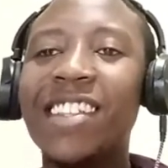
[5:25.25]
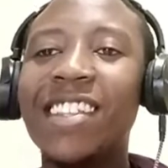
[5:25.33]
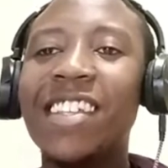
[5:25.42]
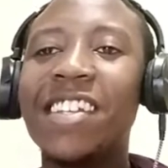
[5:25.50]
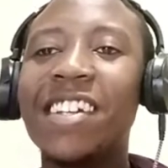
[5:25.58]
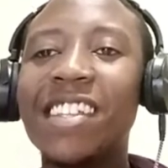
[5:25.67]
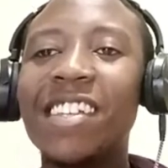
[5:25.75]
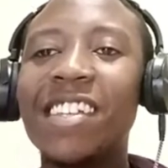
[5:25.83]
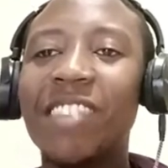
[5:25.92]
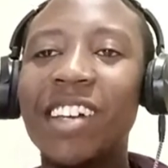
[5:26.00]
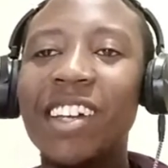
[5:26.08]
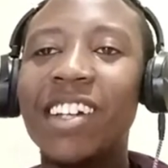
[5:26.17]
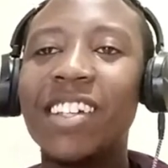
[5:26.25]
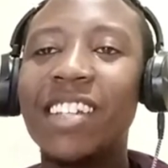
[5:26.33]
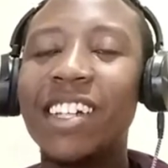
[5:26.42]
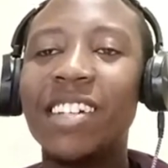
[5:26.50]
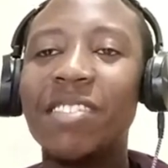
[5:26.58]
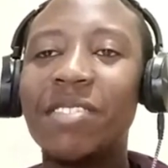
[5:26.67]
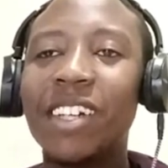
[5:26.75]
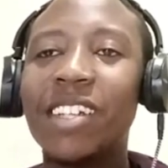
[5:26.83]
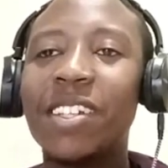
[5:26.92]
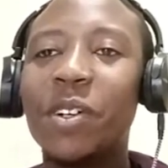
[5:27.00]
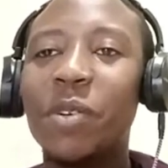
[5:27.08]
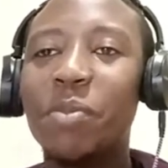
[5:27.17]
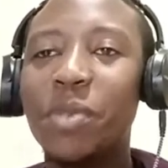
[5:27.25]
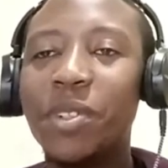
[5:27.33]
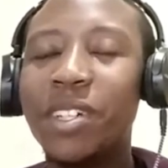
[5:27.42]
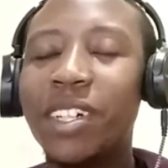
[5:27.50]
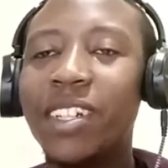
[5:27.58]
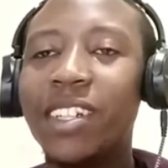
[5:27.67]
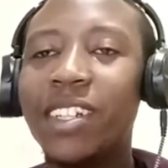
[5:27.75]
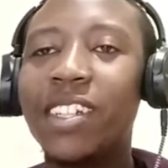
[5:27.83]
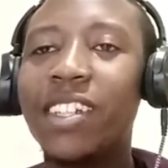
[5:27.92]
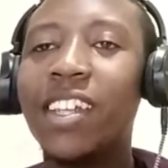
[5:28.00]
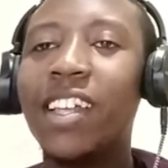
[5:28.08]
there's another virus that affects computers.